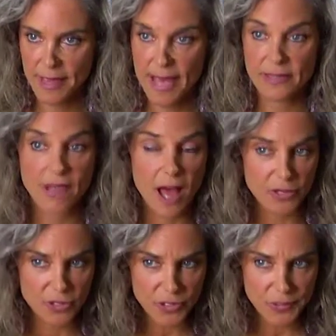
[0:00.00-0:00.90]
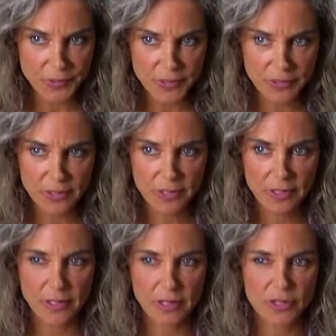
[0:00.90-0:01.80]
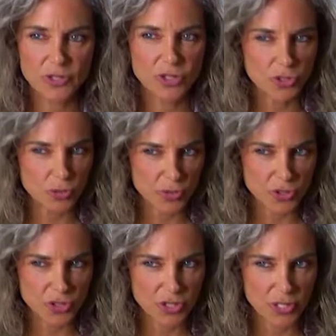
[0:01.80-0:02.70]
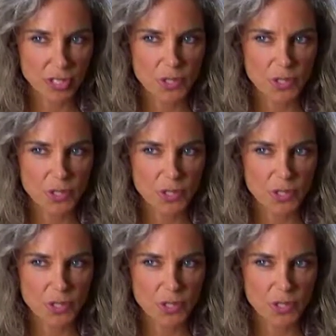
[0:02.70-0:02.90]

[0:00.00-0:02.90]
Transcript: and doctors is huge.